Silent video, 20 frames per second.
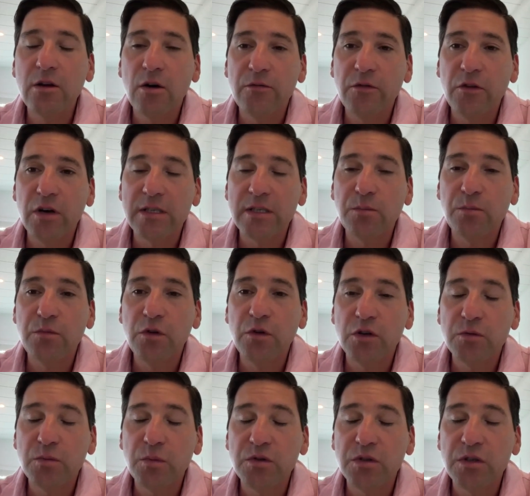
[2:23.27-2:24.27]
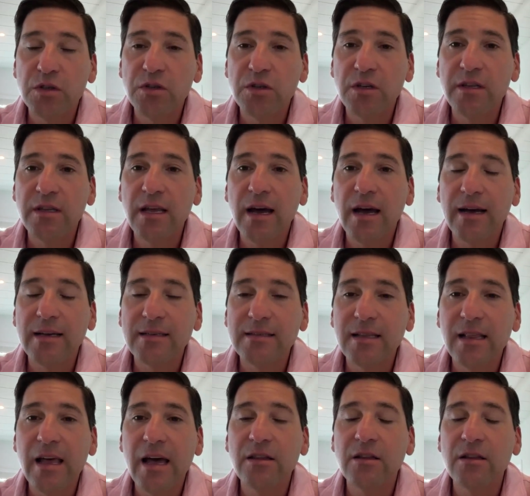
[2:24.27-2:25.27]
of those positioning that has
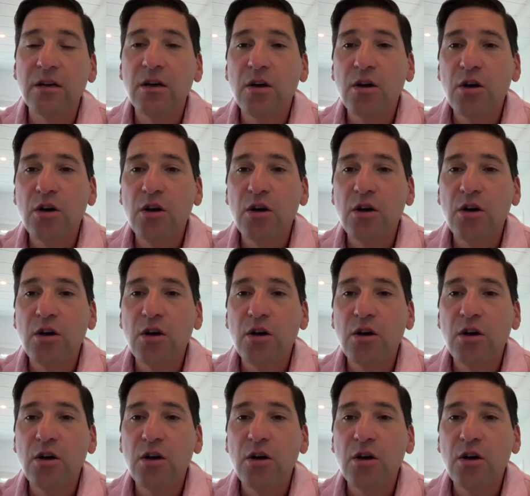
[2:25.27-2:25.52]
led